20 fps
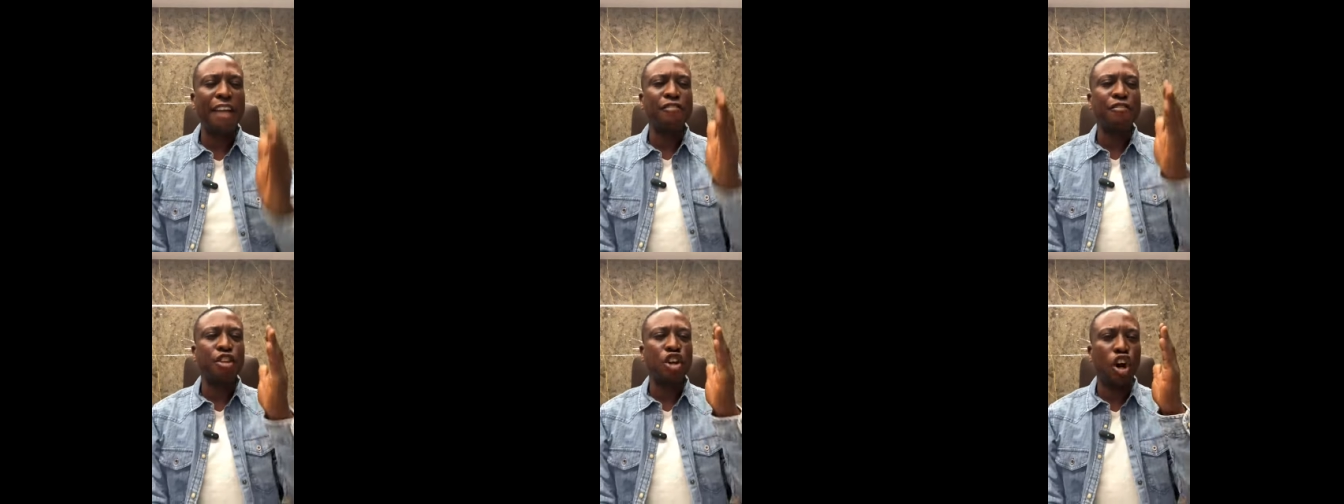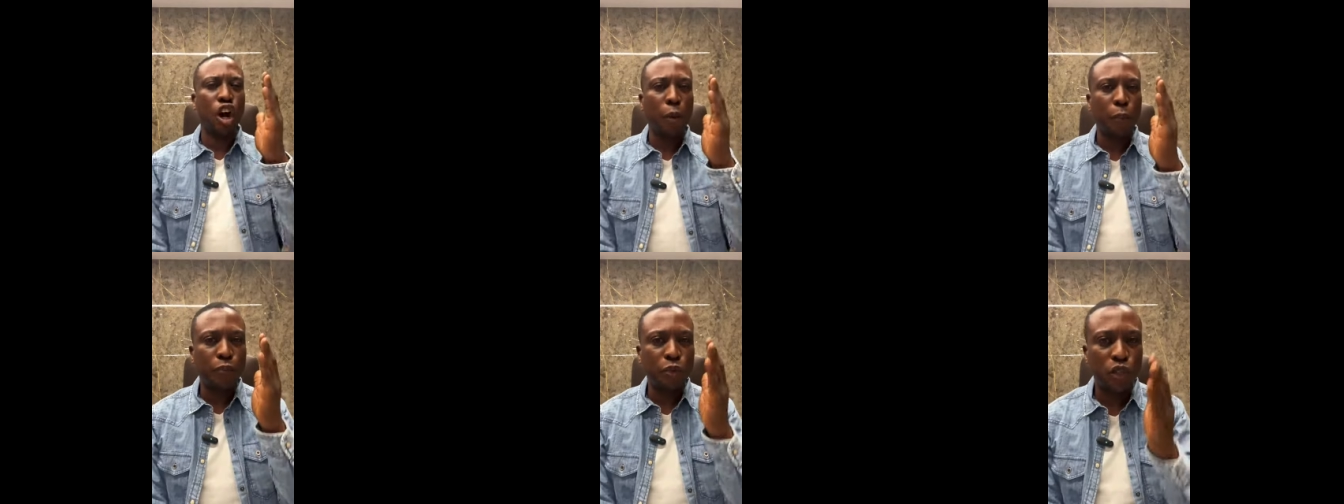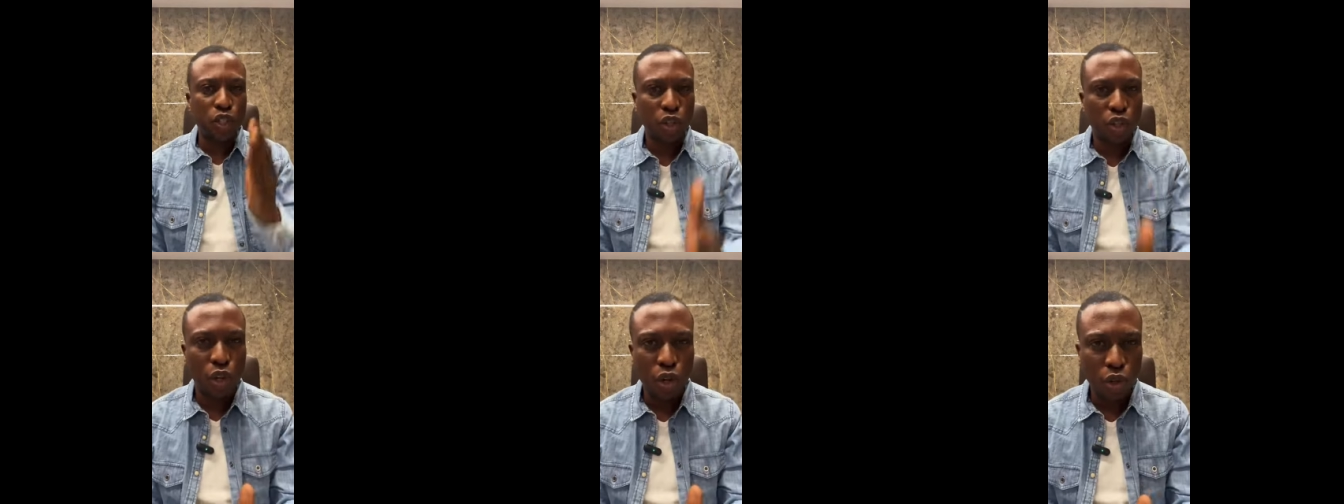every
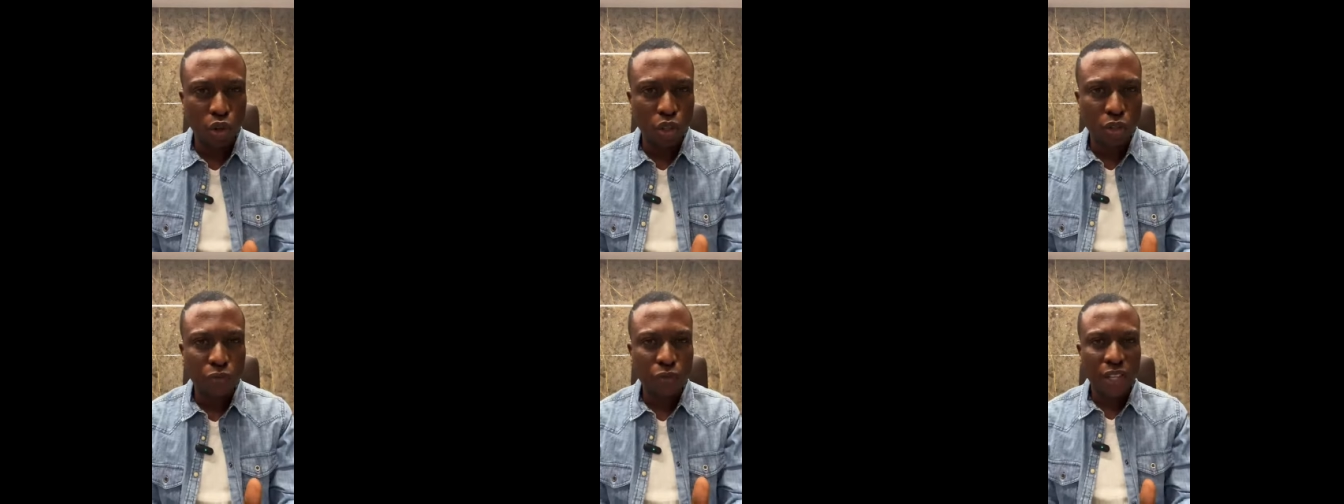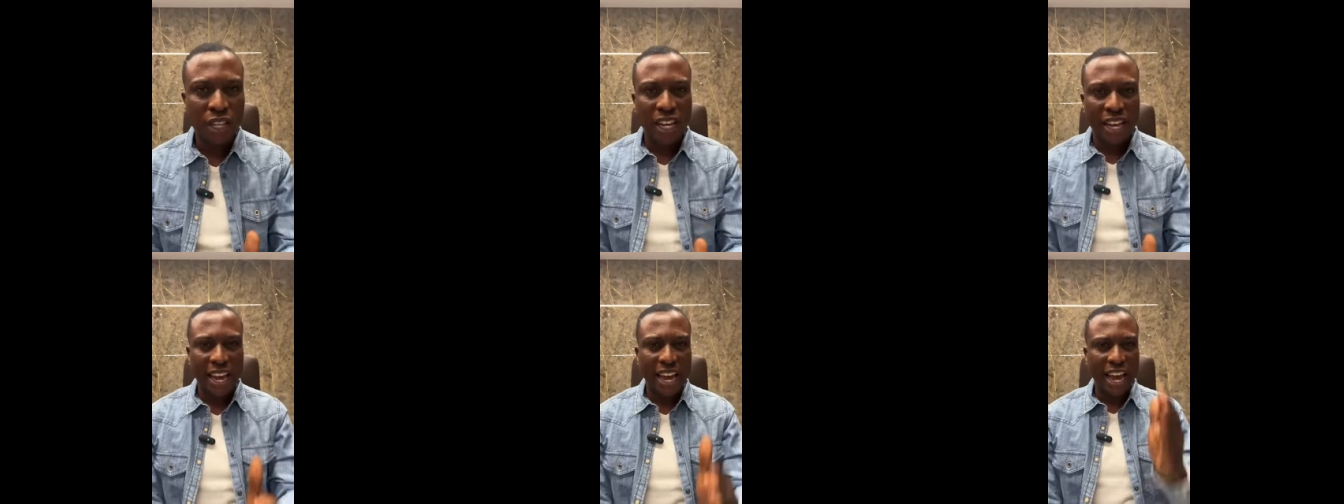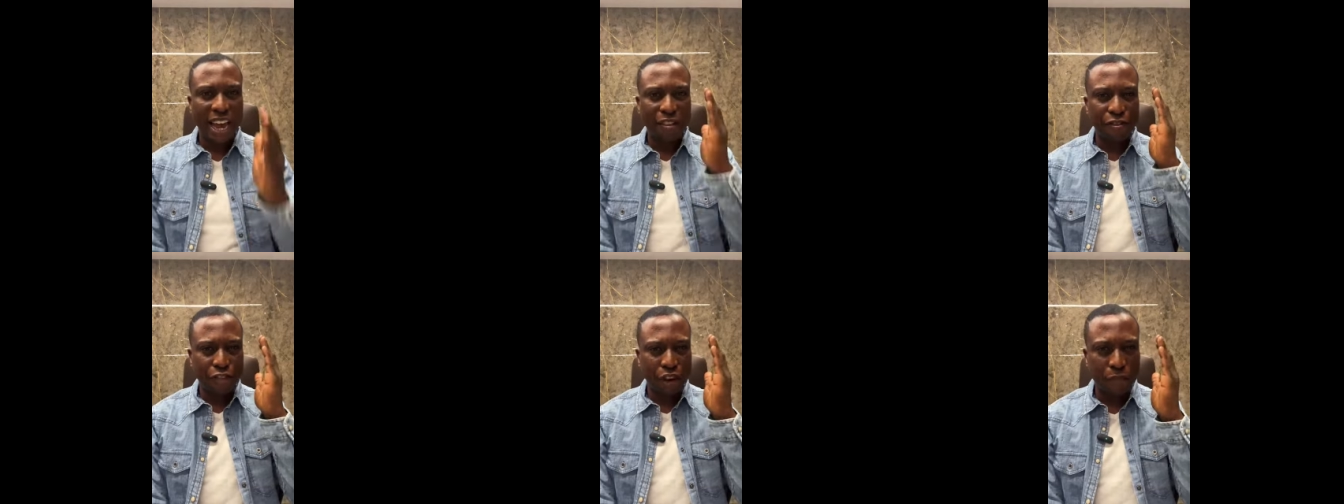obstacle,
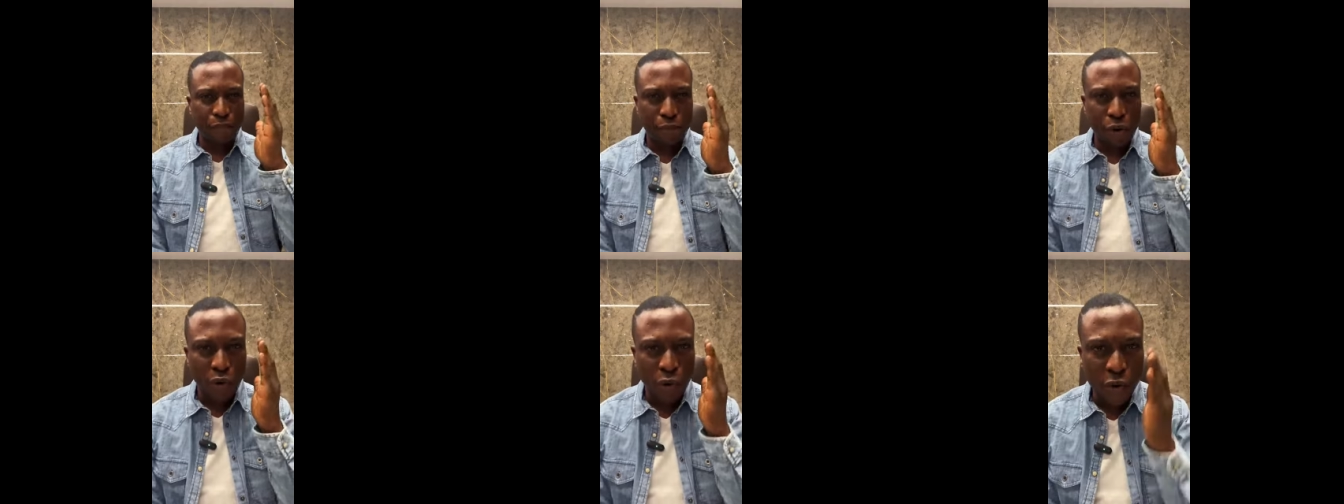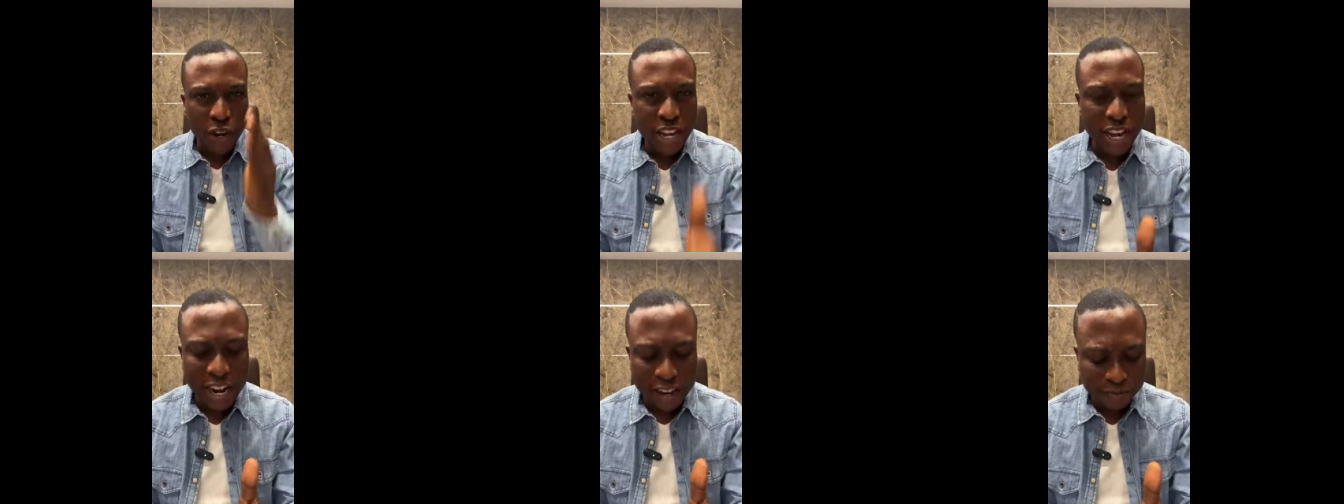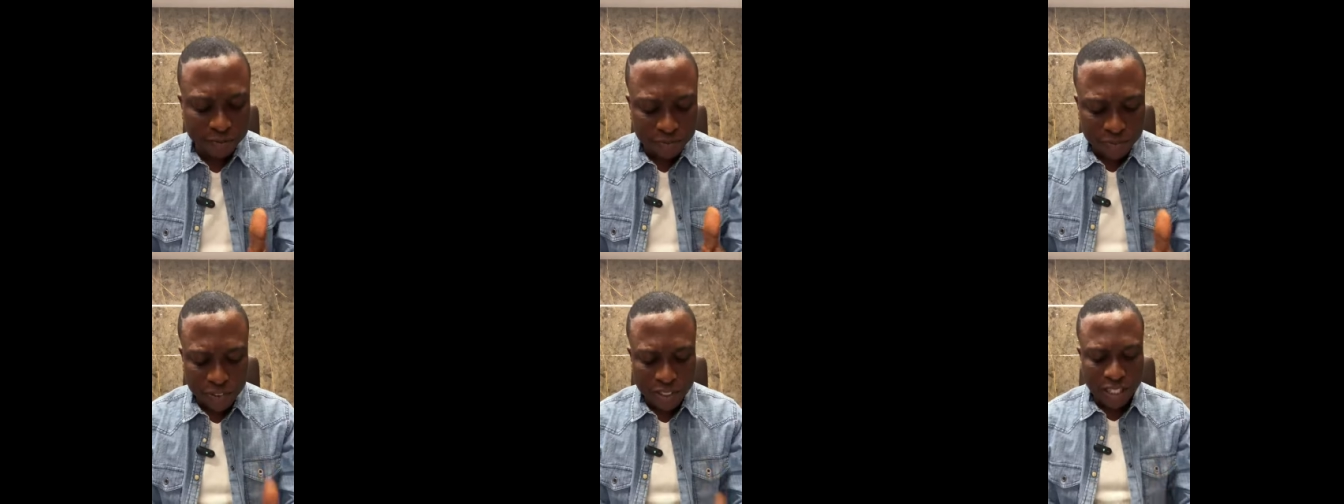every
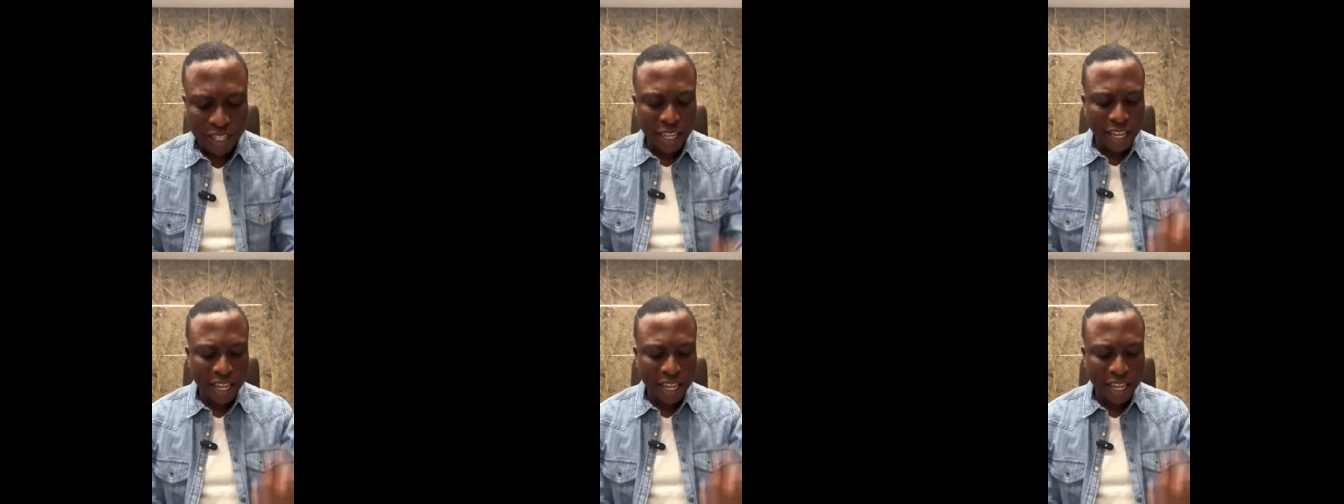barrier